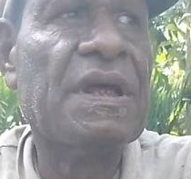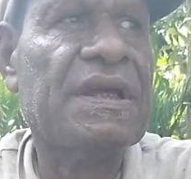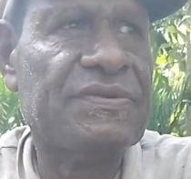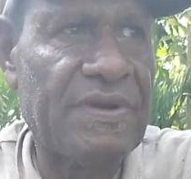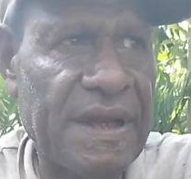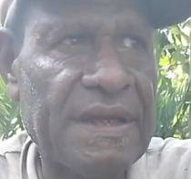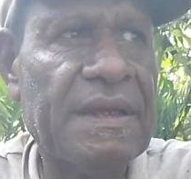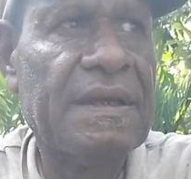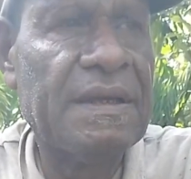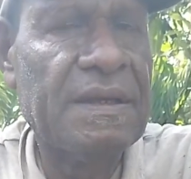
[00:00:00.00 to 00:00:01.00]
And have a
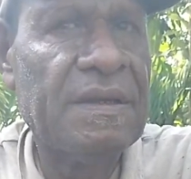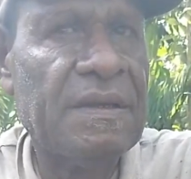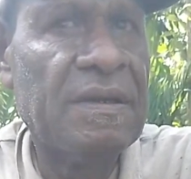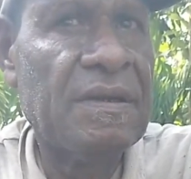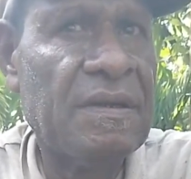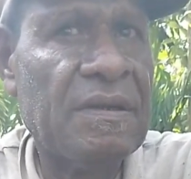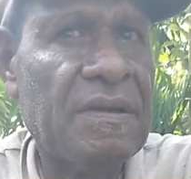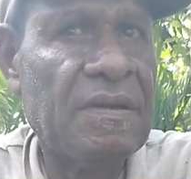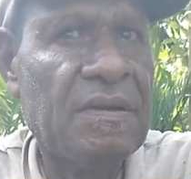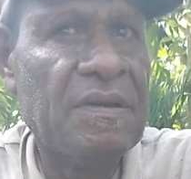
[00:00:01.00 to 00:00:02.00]
feelings of what they
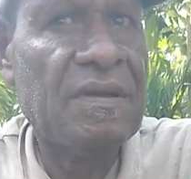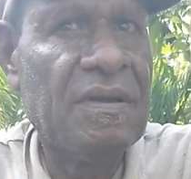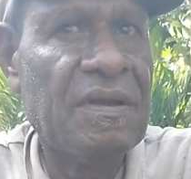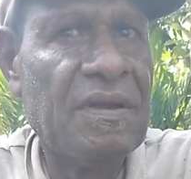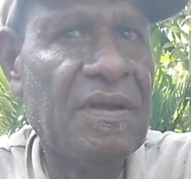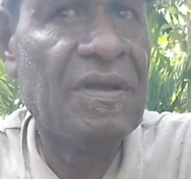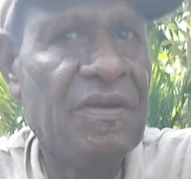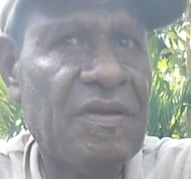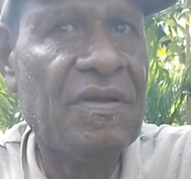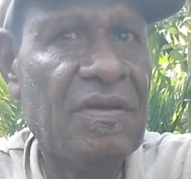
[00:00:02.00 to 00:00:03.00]
will experience
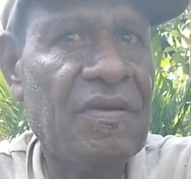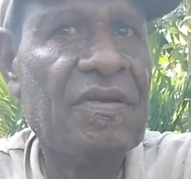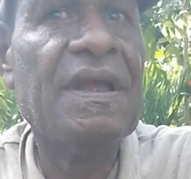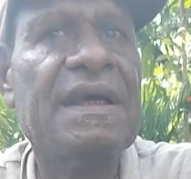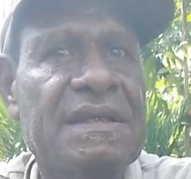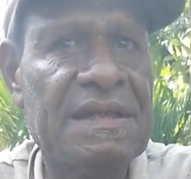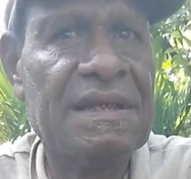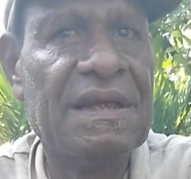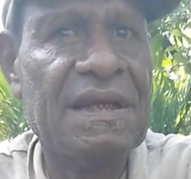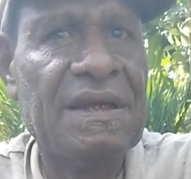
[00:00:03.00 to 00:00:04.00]
when they come
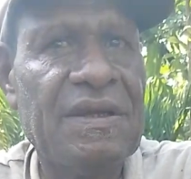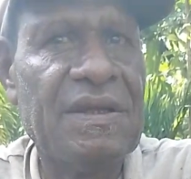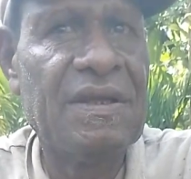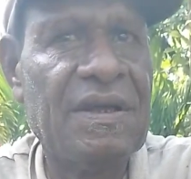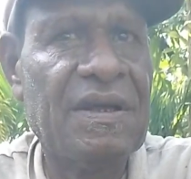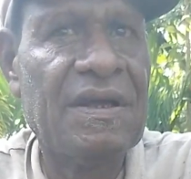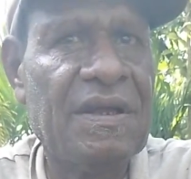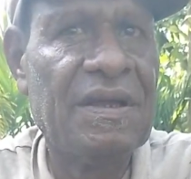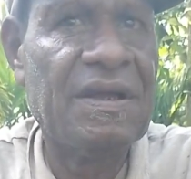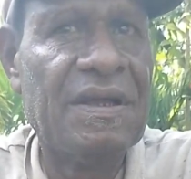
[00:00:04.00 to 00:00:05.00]
on your trip and
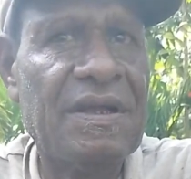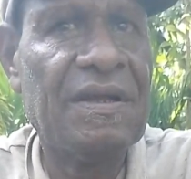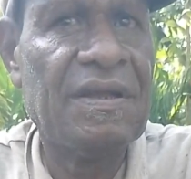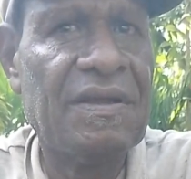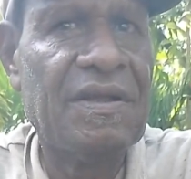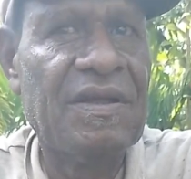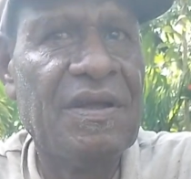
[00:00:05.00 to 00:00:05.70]
go through all this